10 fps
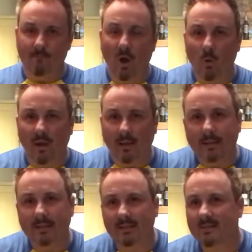Okay,
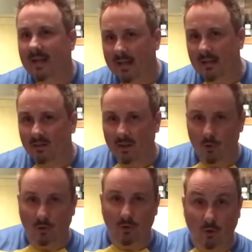the second thing you
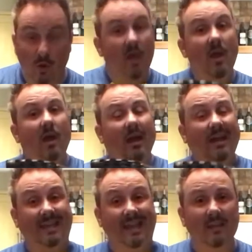can do,
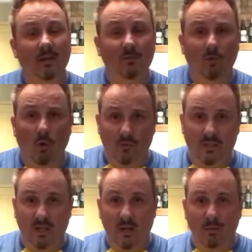again, involves
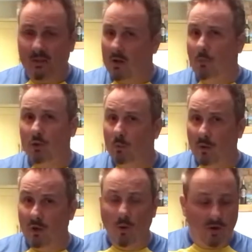steam. It's optional
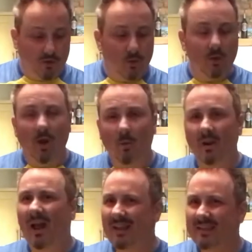whether you want to do it or not,
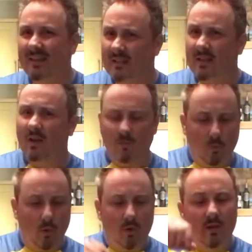but I think it's kind of
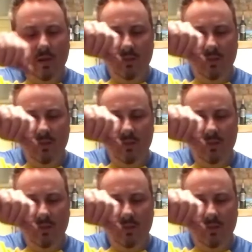important.